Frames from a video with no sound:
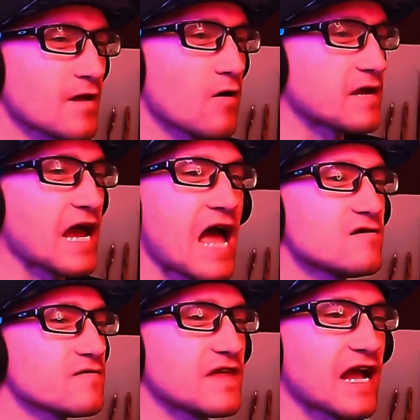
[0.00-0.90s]
Okay, I
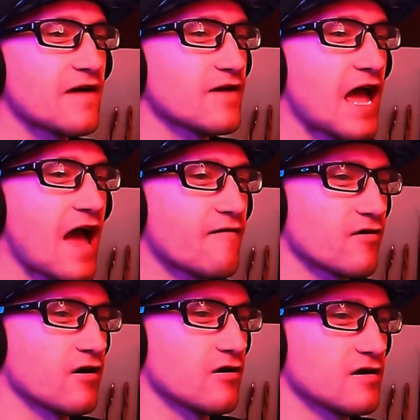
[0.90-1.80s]
don't think I've
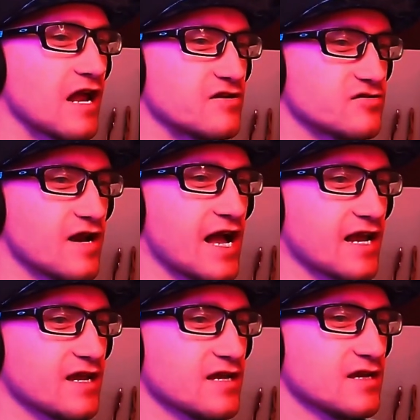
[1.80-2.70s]
ever heard that
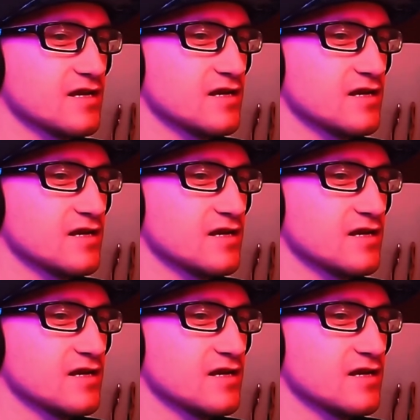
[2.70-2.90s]
track.